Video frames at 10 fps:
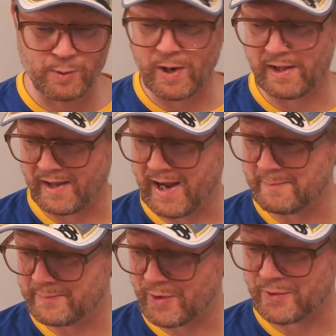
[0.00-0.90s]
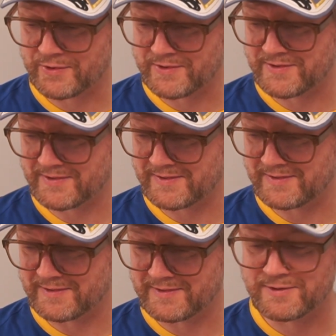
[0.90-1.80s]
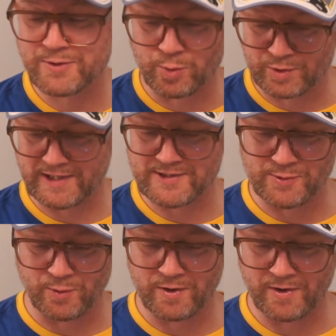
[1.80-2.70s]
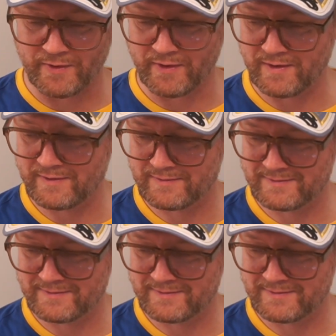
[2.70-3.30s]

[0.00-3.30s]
Well, I'm not totally sure on